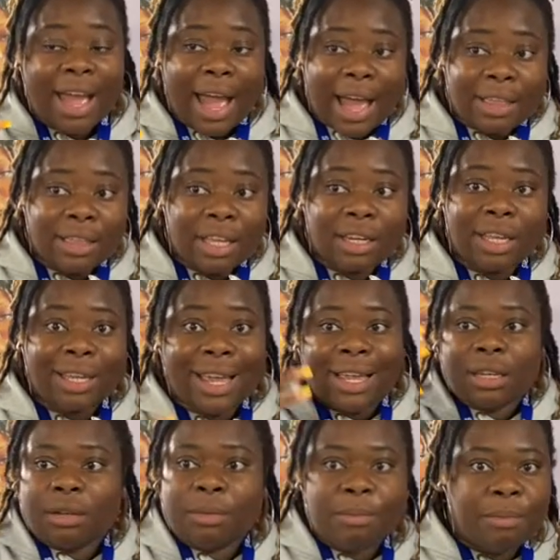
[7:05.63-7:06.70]
and then
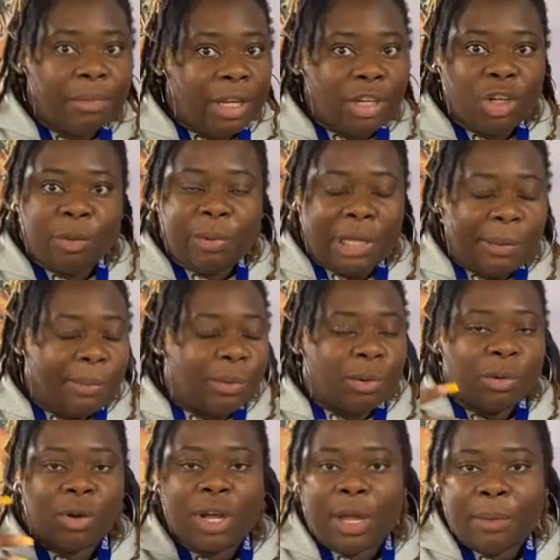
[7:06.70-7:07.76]
again meet new people,